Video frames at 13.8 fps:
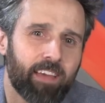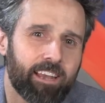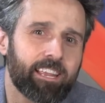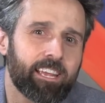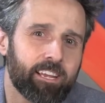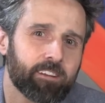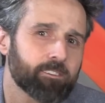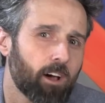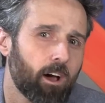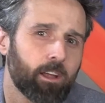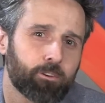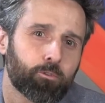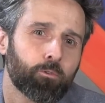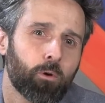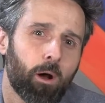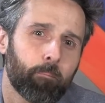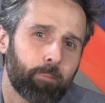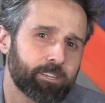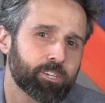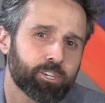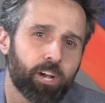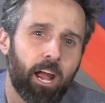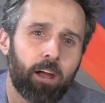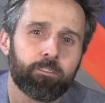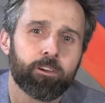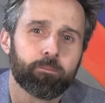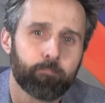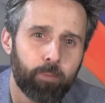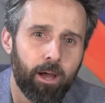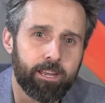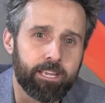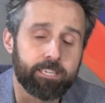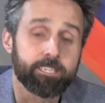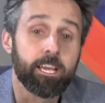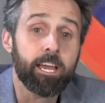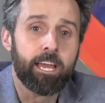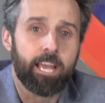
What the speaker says: that he and Todd grew up as childhood buddies.